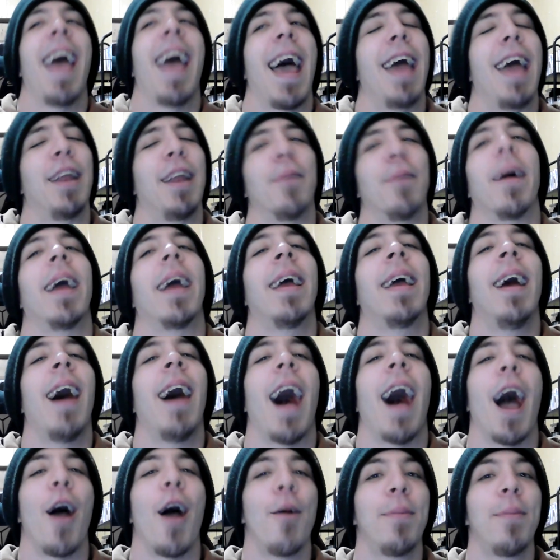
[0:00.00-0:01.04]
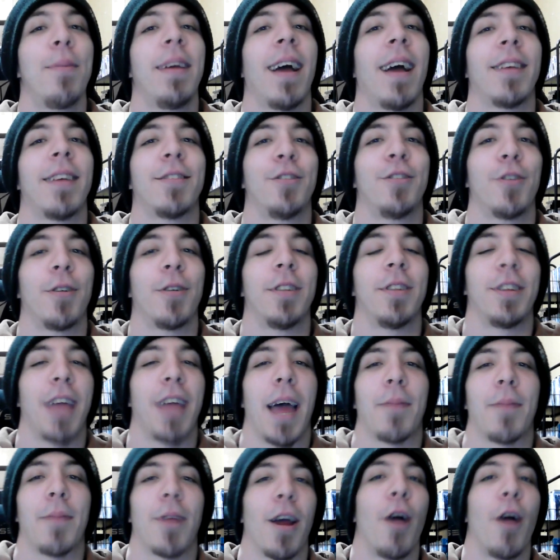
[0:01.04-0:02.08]
Anyway, I hope you guys enjoyed the
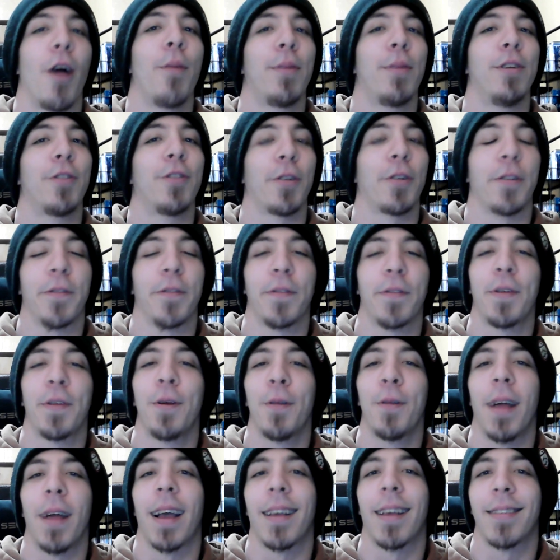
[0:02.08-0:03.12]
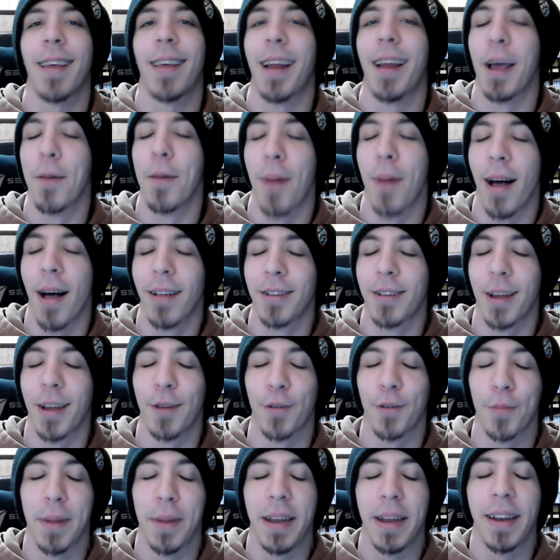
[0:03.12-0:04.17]
chapter. I hope you enjoyed the review. Like I said, I apologize
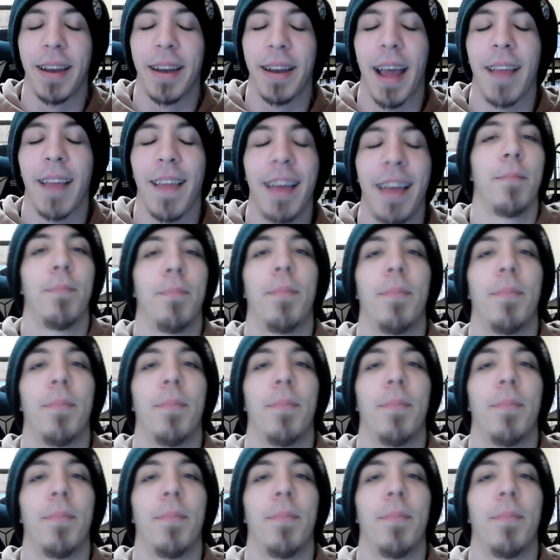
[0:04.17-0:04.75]
for being a day late.